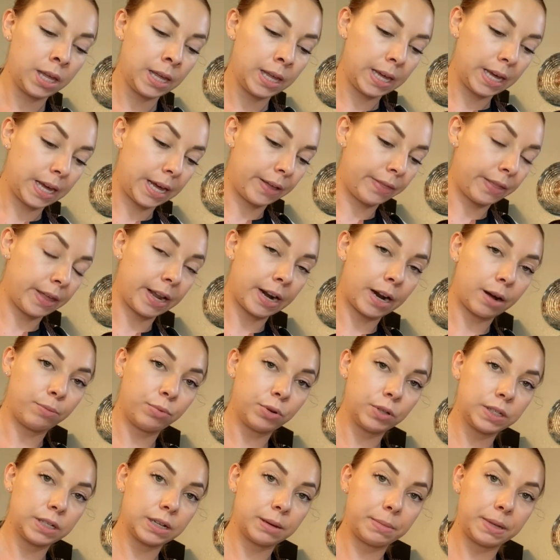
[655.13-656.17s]
and then I'll put
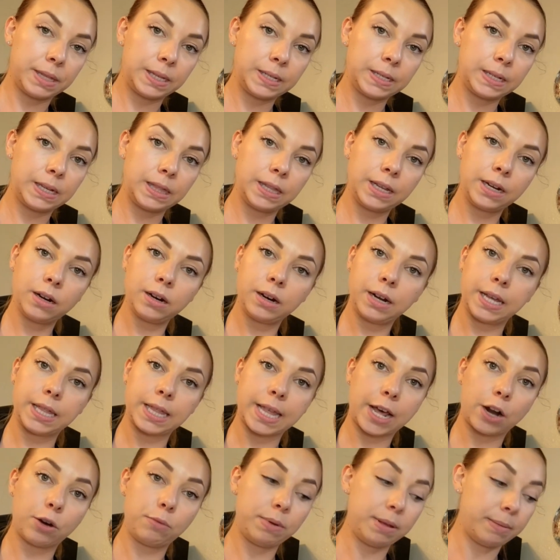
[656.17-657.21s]
some of this in there, and
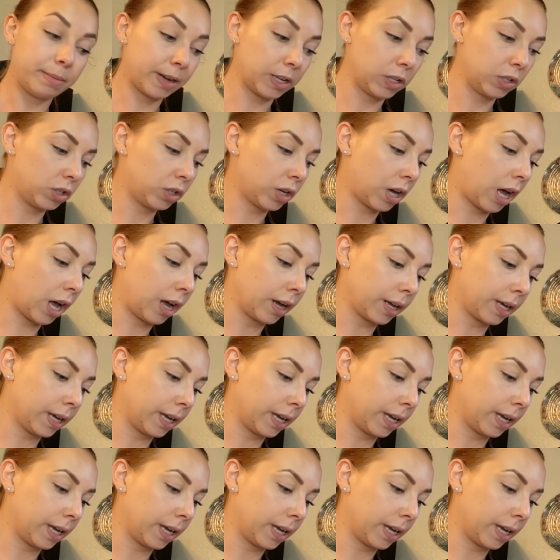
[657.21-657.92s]
that'll be my stock,